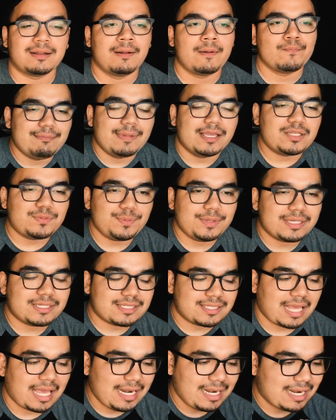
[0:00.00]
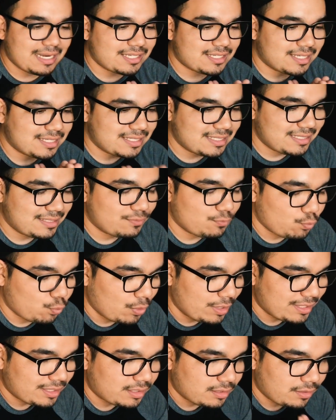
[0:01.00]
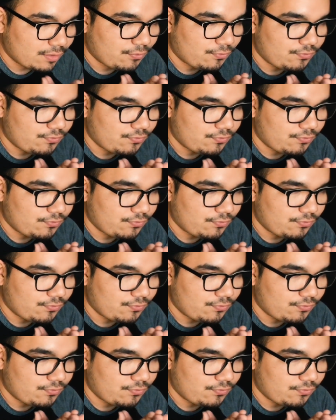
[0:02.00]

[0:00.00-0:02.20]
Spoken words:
and it makes me excited as to what